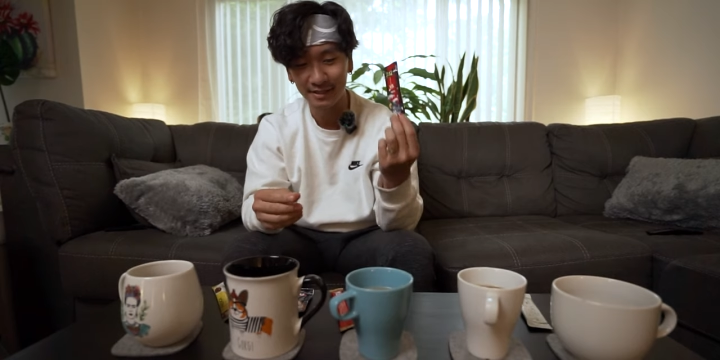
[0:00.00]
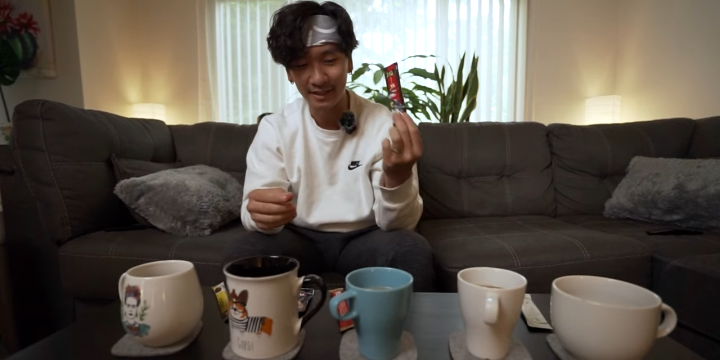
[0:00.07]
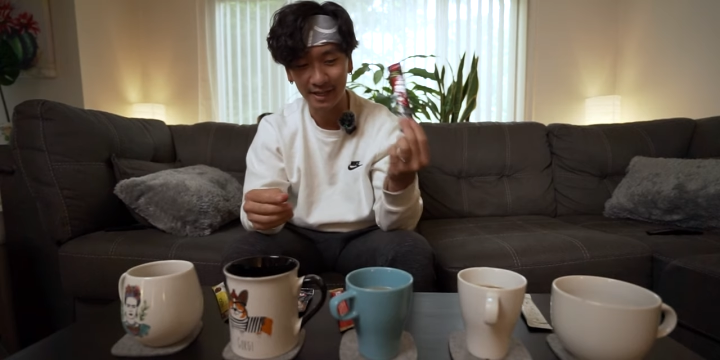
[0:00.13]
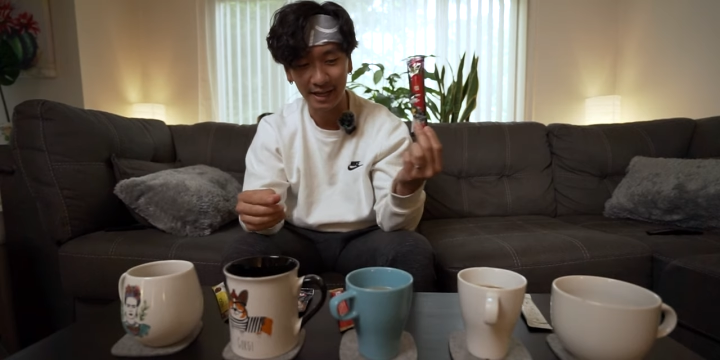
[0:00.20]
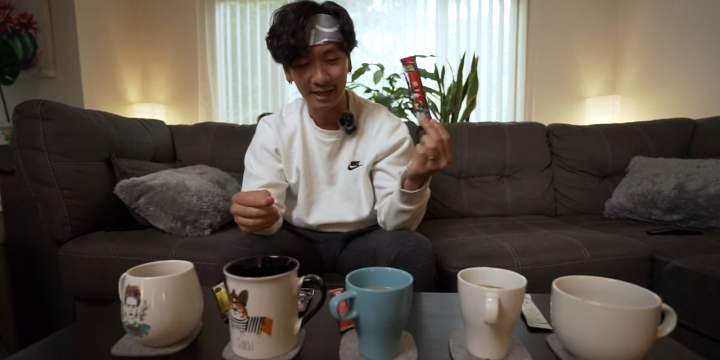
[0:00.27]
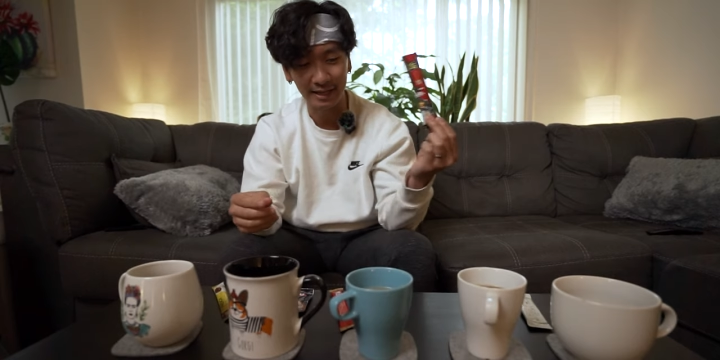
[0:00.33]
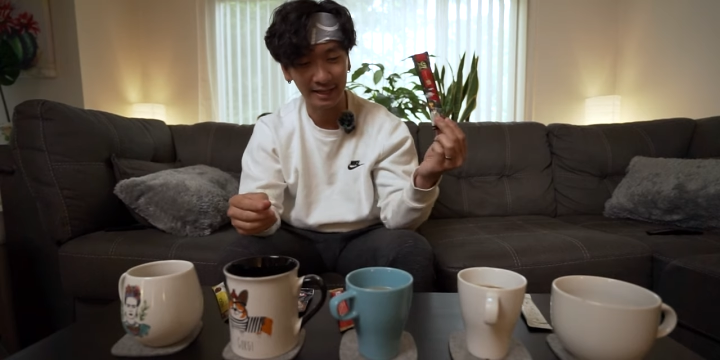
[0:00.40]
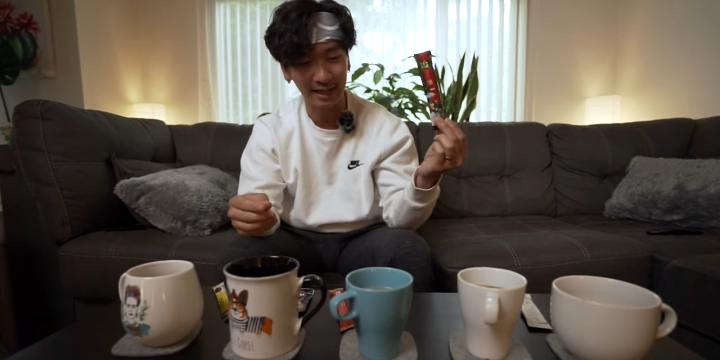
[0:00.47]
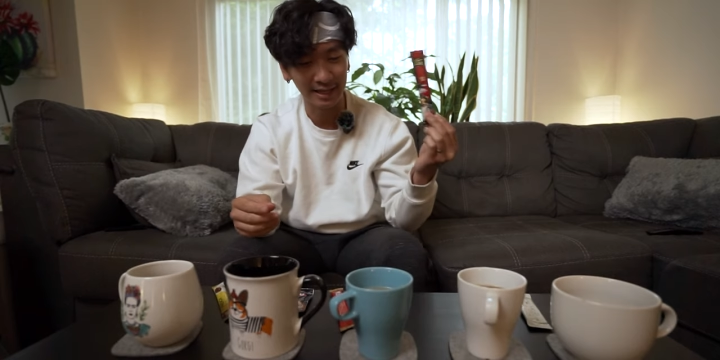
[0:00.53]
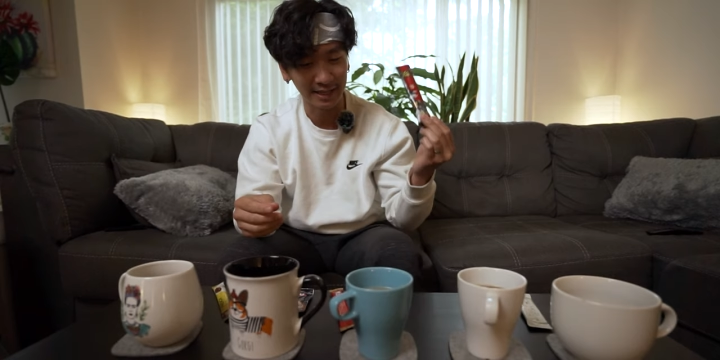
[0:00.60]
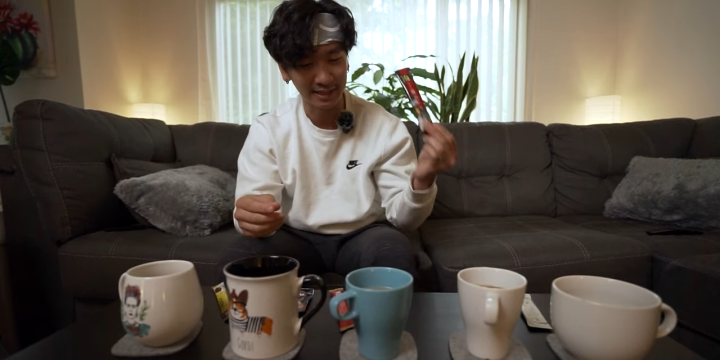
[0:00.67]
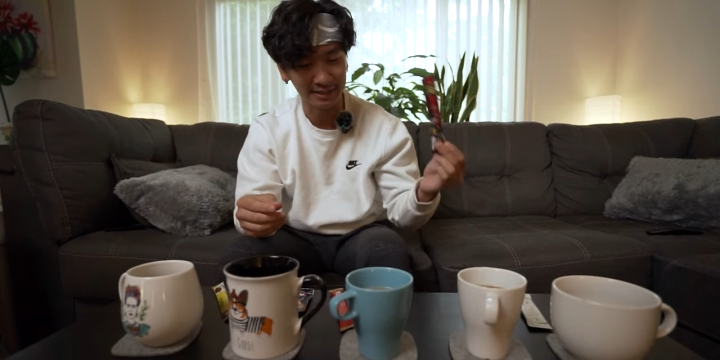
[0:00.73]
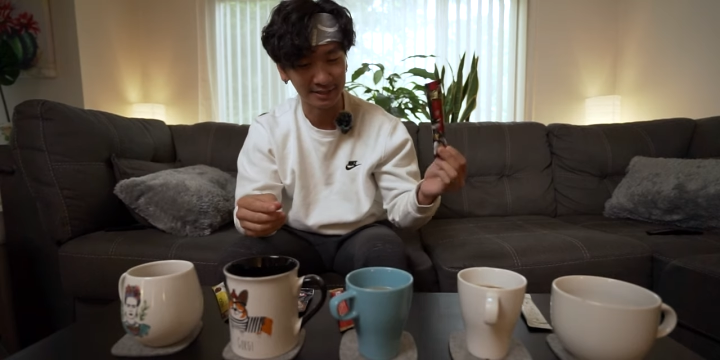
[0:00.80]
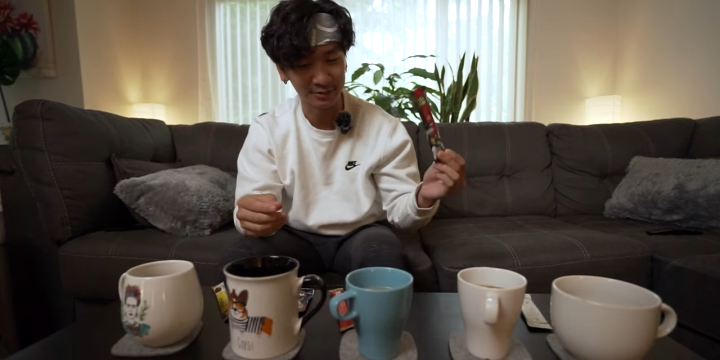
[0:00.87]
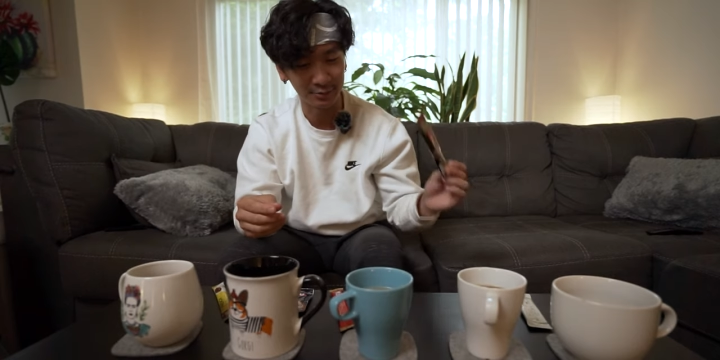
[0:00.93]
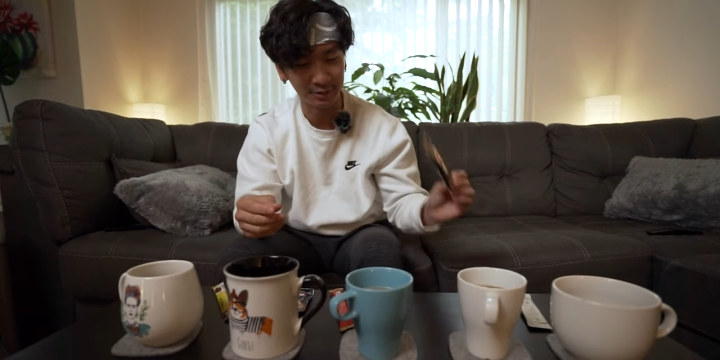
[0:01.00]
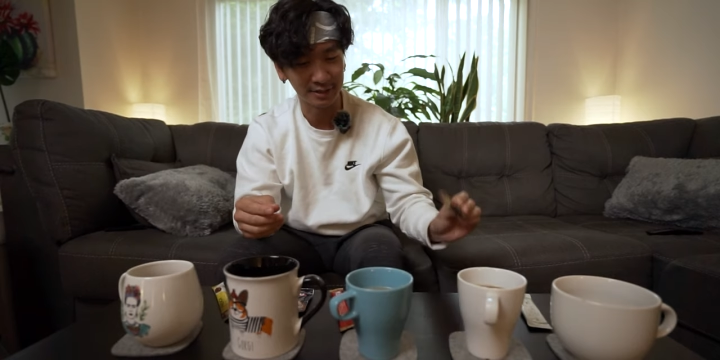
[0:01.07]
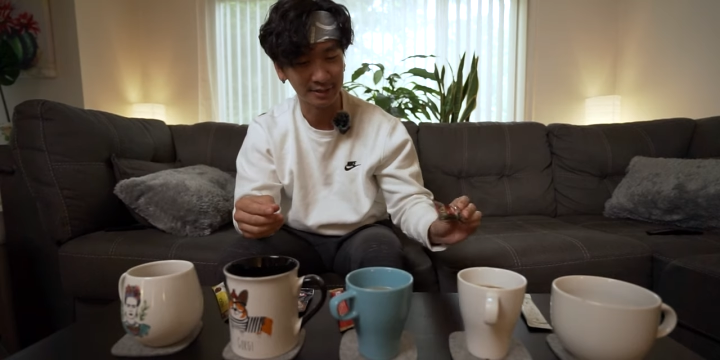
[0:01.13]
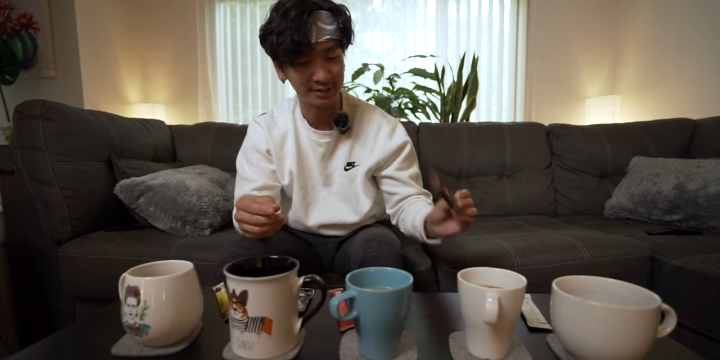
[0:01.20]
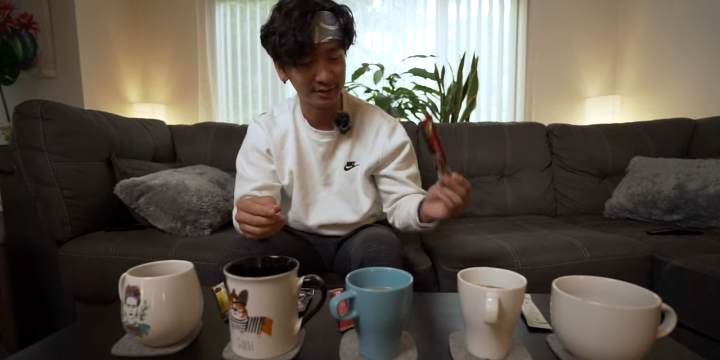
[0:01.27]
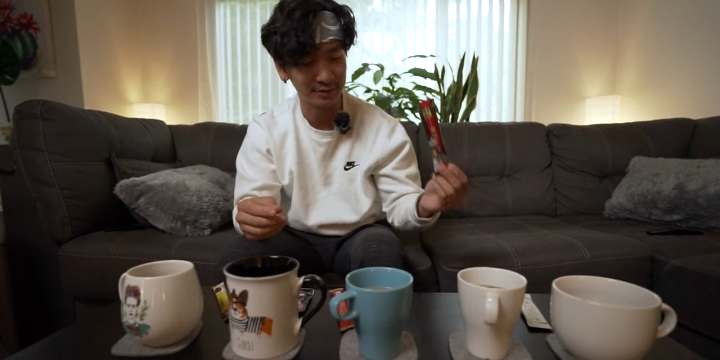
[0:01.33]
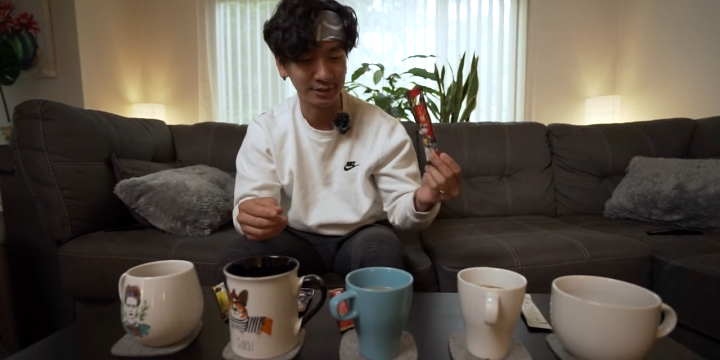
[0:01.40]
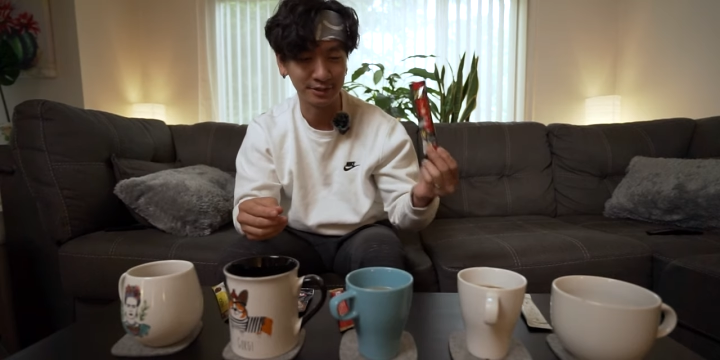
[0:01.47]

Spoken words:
Yeah, I like this one. So